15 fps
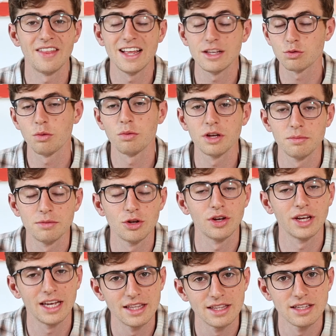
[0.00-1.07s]
that's what we're going to be
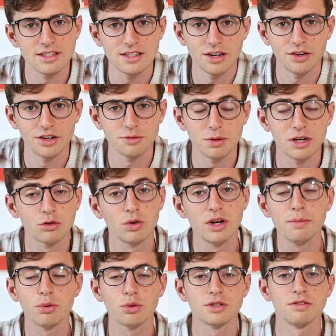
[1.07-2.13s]
doing in this series. But it's really
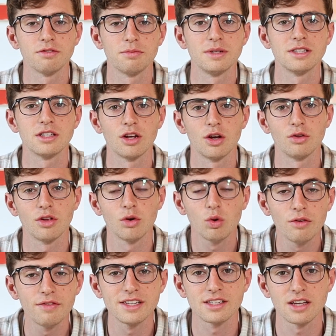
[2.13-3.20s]
important for me to note that
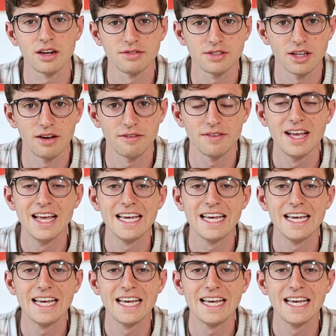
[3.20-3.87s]
all of this kind of stuff